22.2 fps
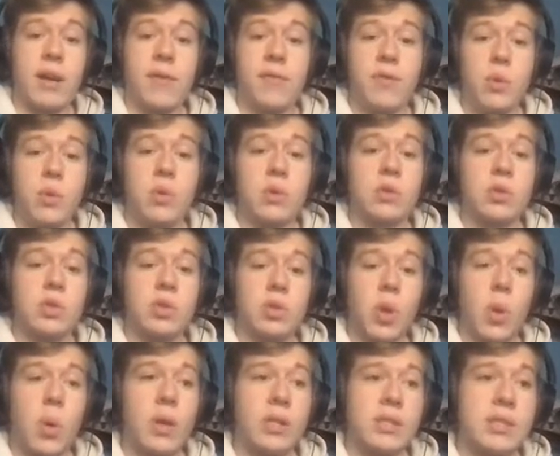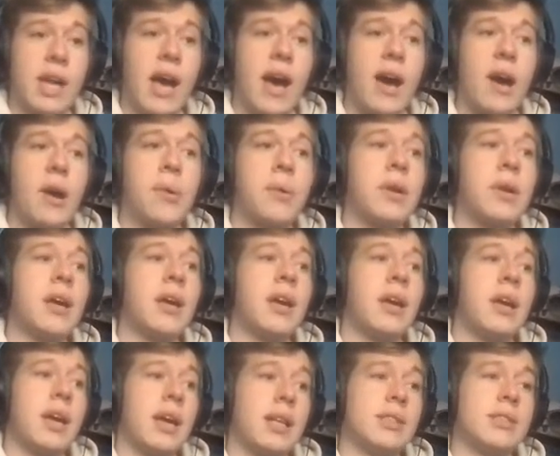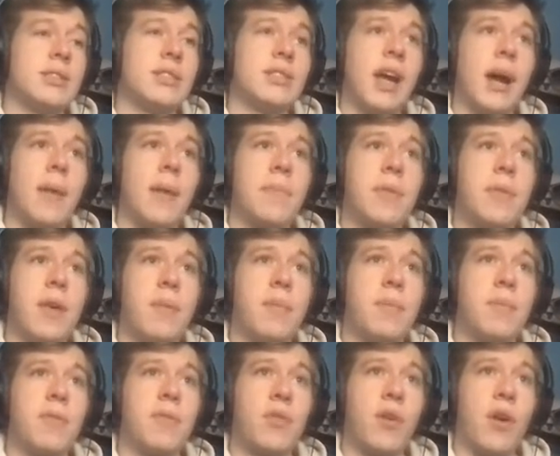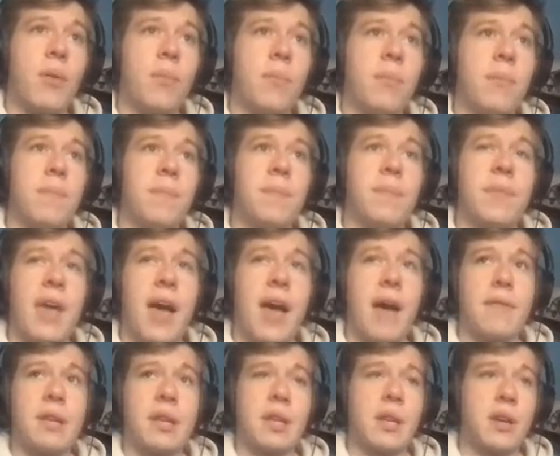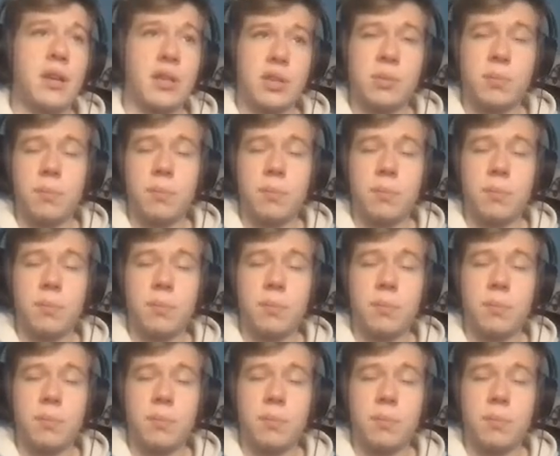If you can slow it down and stop them from having an